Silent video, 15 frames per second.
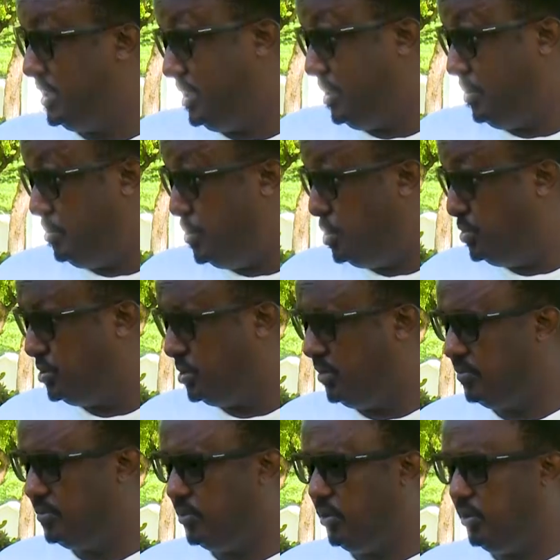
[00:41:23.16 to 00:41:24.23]
and the abuse
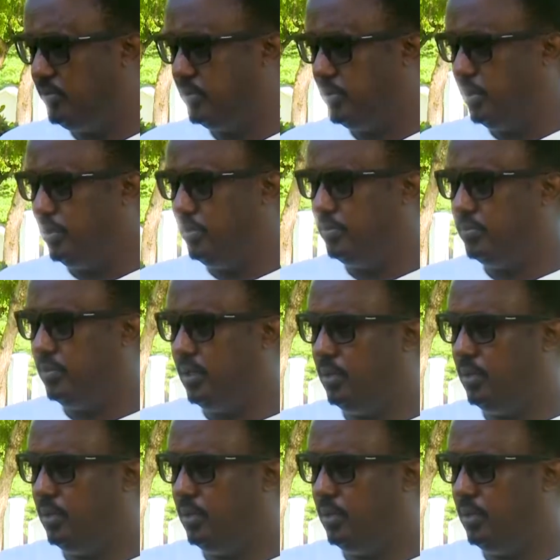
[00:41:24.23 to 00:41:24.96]
of, of, of,